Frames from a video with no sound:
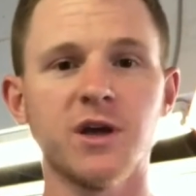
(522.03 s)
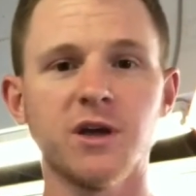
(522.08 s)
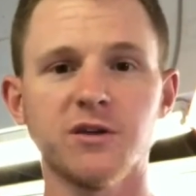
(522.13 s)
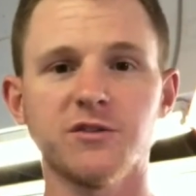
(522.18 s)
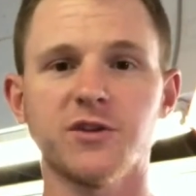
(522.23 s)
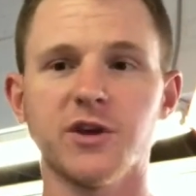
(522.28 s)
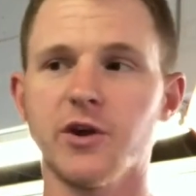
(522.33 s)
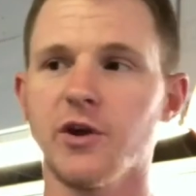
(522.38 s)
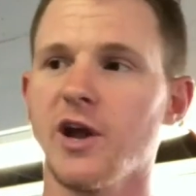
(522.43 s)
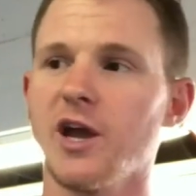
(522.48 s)

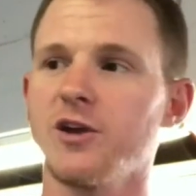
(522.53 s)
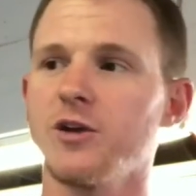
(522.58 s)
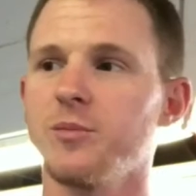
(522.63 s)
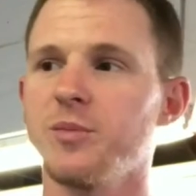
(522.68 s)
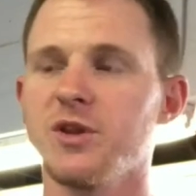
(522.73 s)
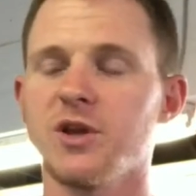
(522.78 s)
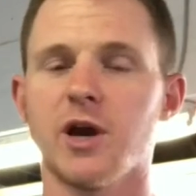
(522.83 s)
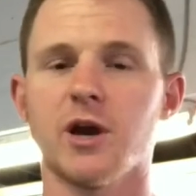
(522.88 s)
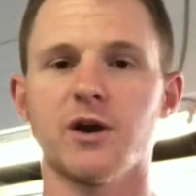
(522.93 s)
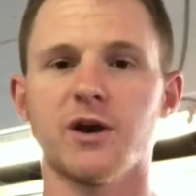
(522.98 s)
stick your hand up
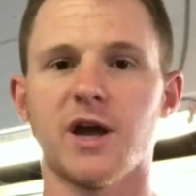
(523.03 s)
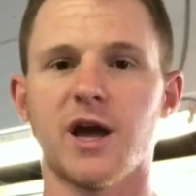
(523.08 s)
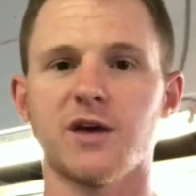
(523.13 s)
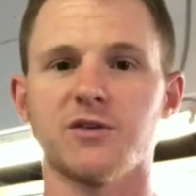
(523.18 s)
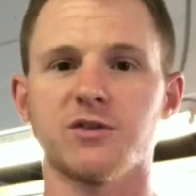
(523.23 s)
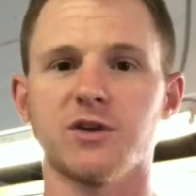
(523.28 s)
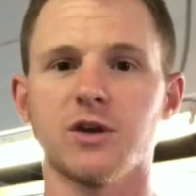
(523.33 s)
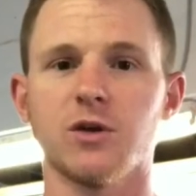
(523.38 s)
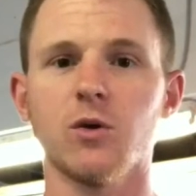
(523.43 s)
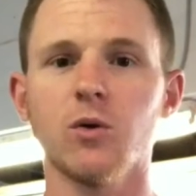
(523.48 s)
in the air and
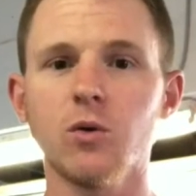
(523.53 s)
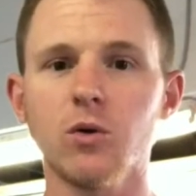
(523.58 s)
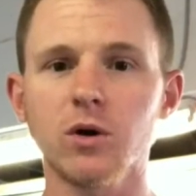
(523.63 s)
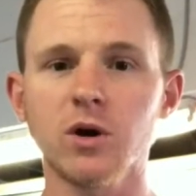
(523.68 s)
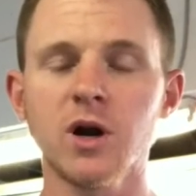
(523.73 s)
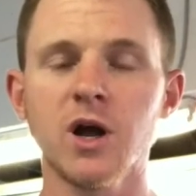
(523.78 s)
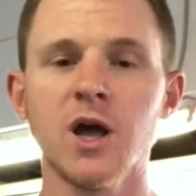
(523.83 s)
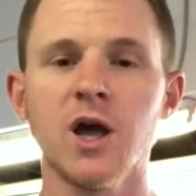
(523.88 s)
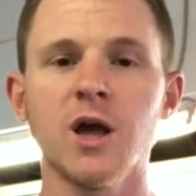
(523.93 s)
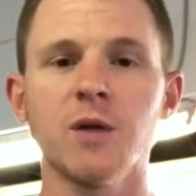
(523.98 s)
ask it,
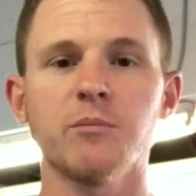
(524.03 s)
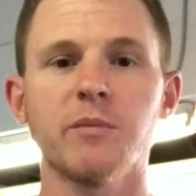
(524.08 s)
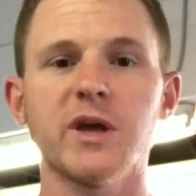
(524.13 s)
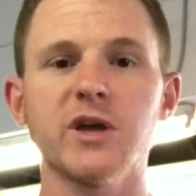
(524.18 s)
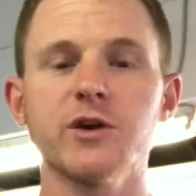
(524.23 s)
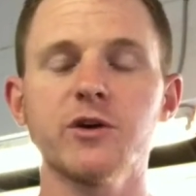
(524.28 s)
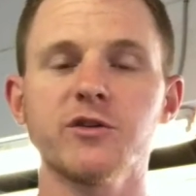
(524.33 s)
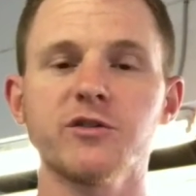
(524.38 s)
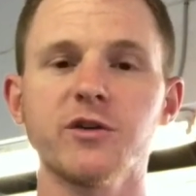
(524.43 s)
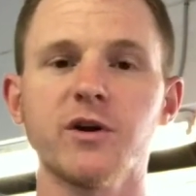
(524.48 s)
or
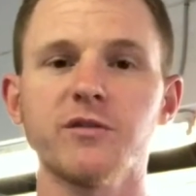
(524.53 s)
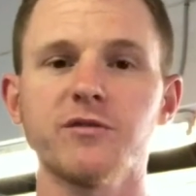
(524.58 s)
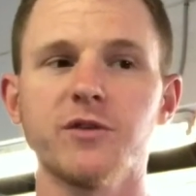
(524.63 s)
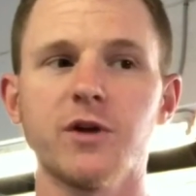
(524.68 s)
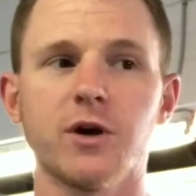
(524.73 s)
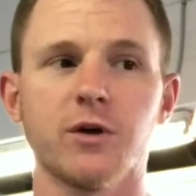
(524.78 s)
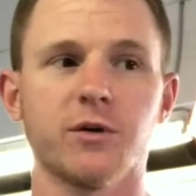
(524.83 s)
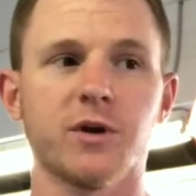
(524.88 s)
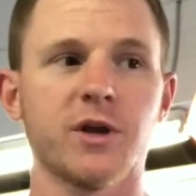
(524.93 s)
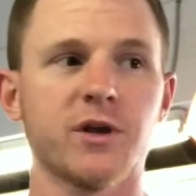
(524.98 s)
make yourself
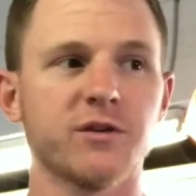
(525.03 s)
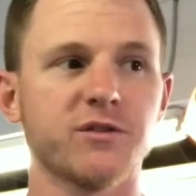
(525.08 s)
known.